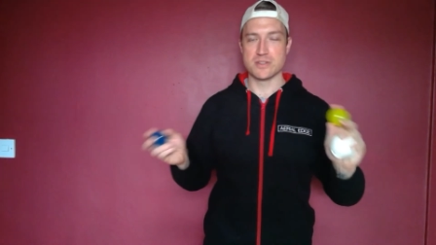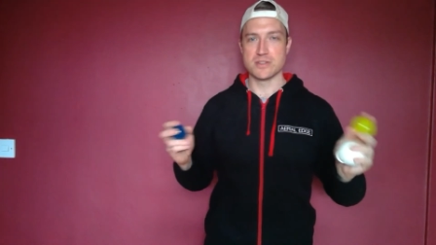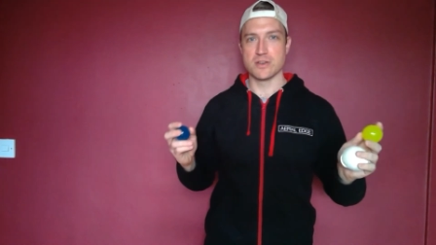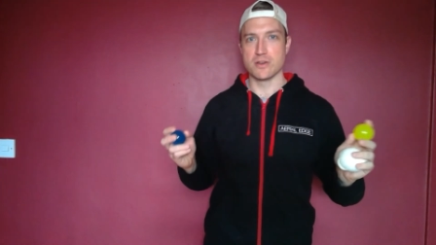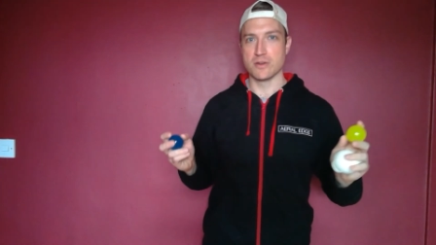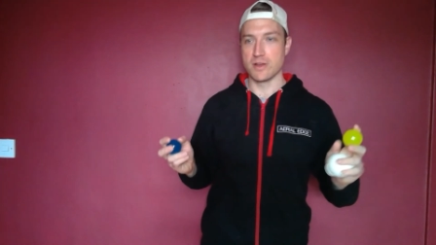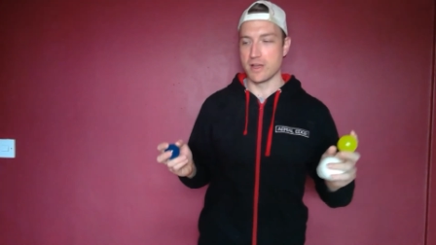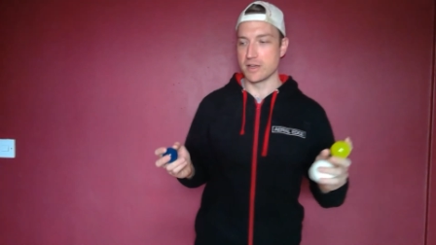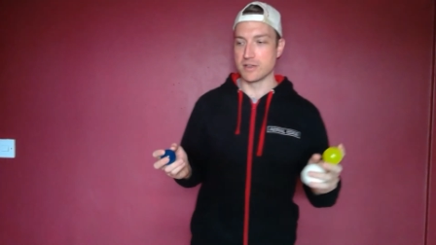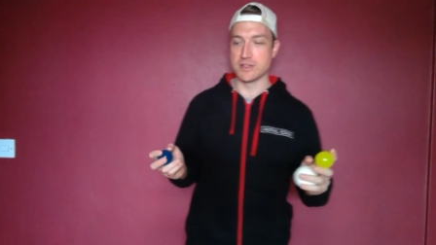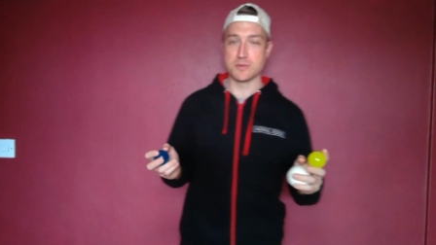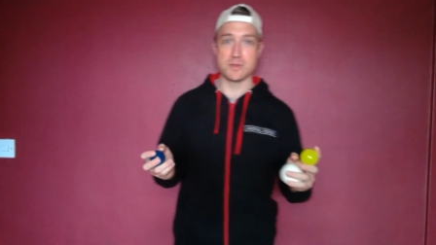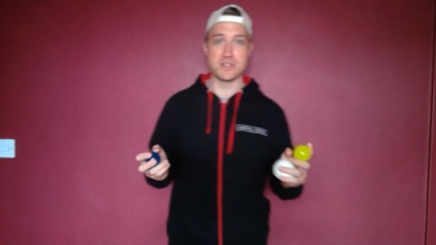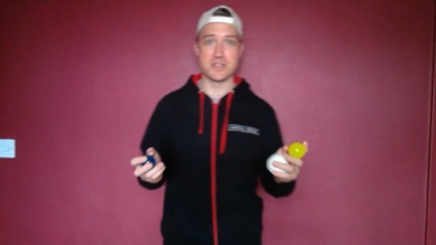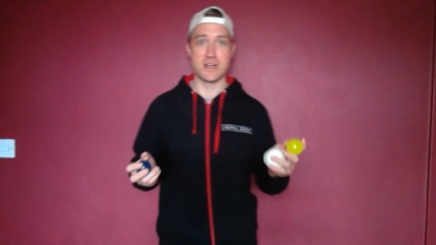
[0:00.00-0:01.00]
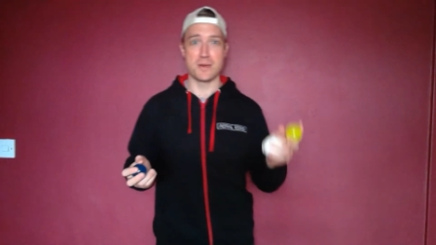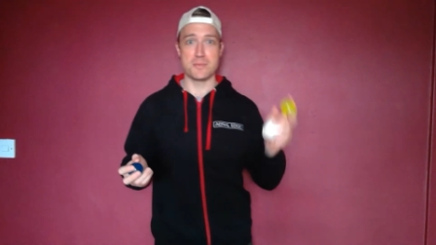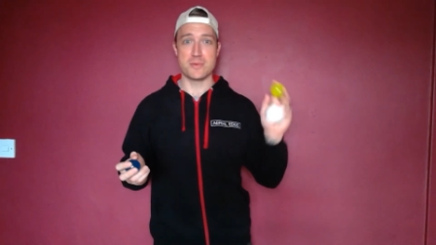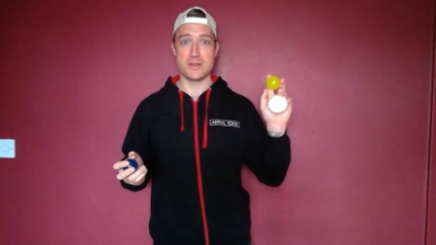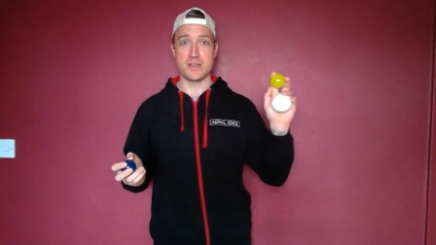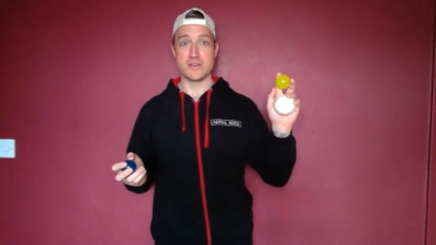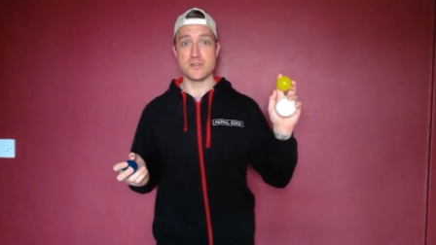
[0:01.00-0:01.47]
so I'm going to switch it
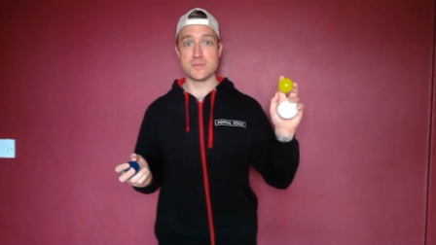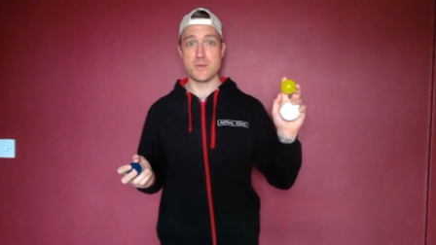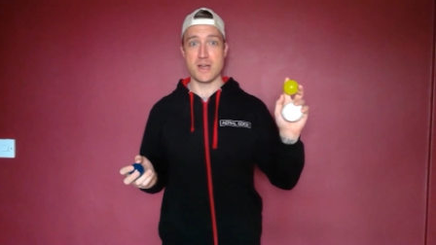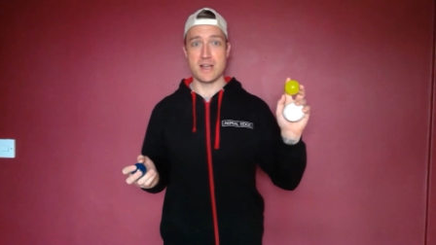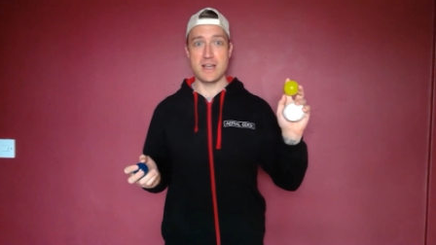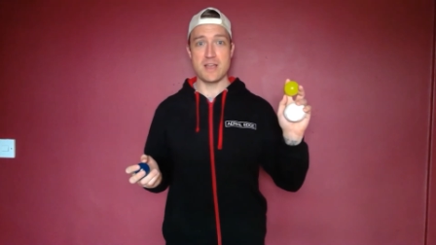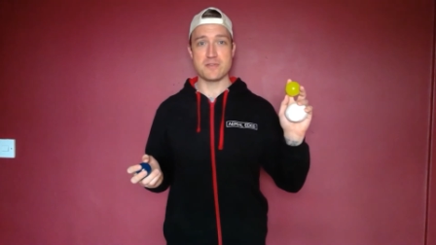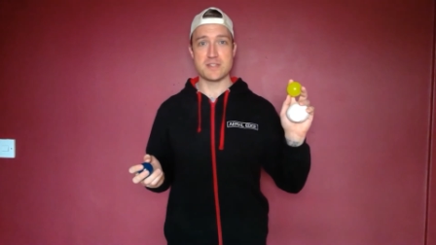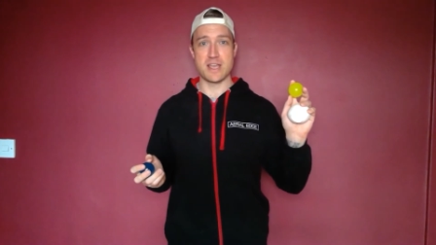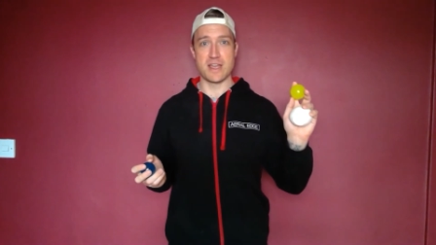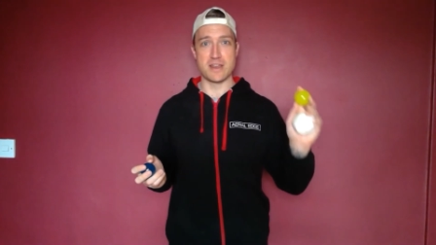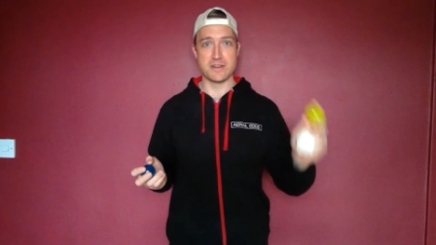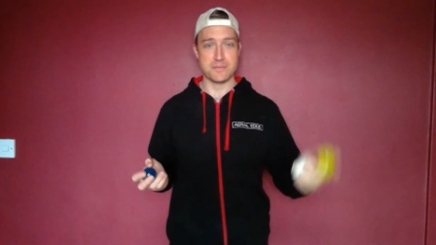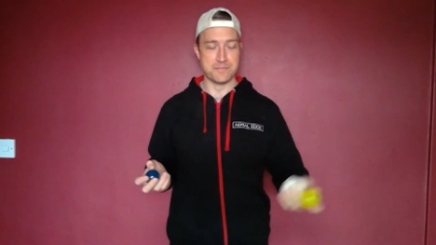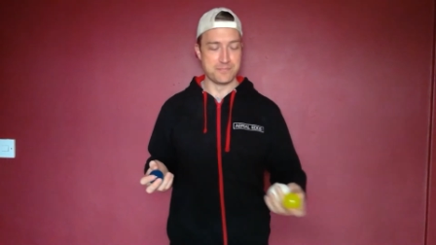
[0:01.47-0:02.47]
up and use my left hand.